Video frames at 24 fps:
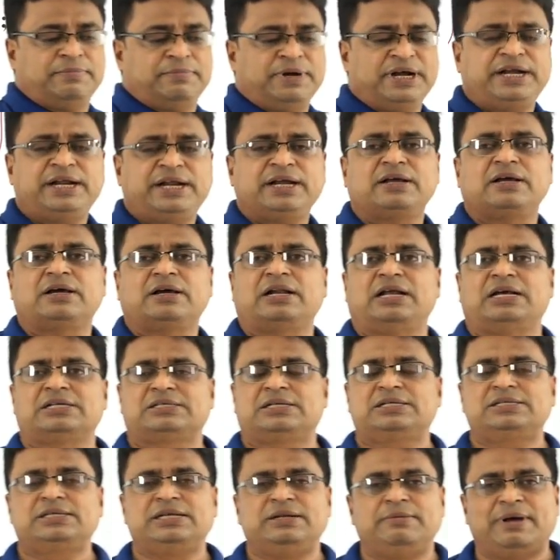BTech
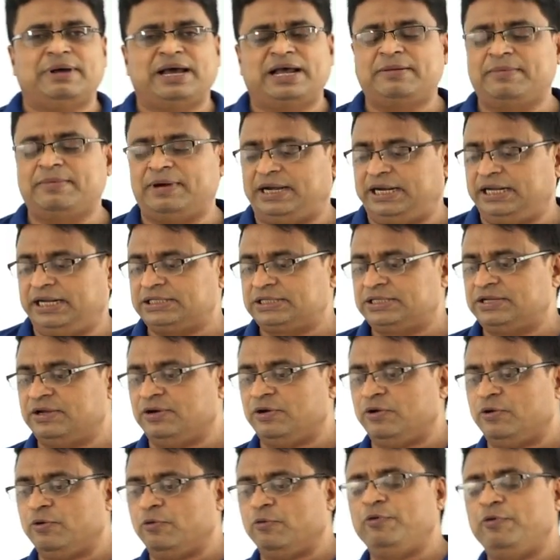classes, in mathematics,
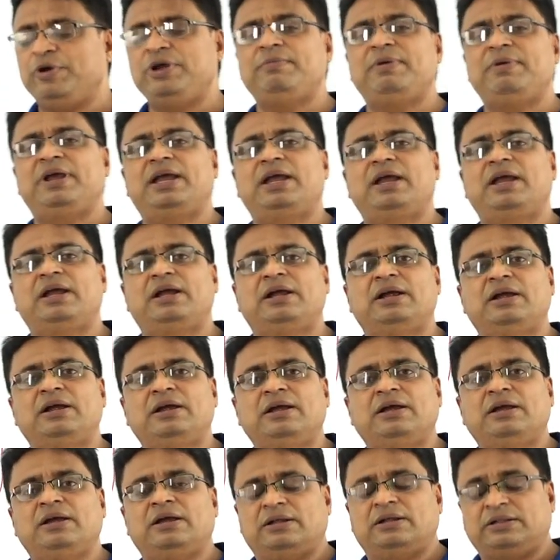
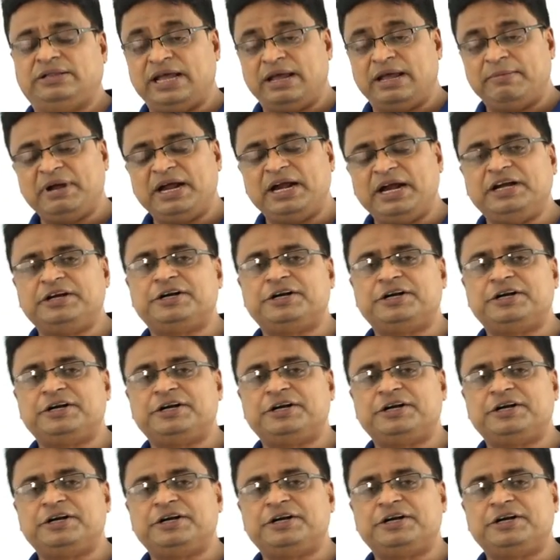they may